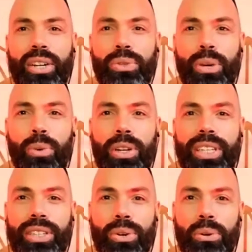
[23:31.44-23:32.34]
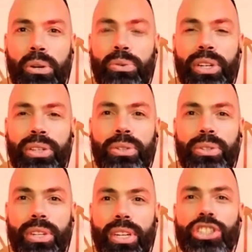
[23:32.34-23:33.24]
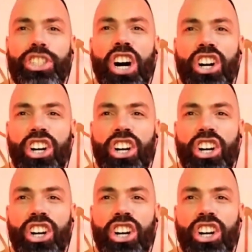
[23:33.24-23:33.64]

know the one that you're referring to. Skunk.